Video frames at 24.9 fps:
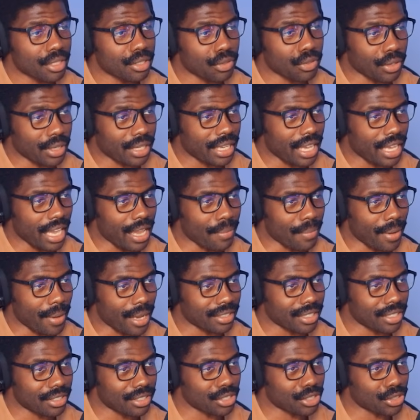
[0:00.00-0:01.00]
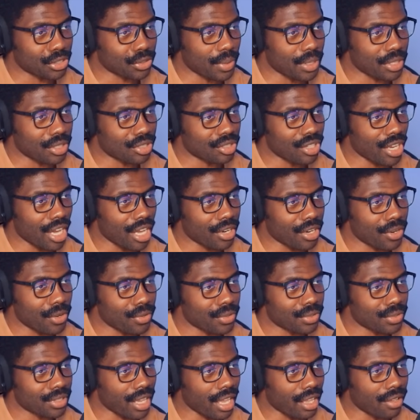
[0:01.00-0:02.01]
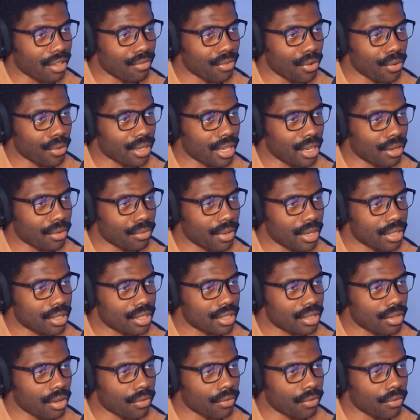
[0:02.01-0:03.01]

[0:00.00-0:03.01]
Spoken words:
the game Assassin's Creed Shadows invoking races of...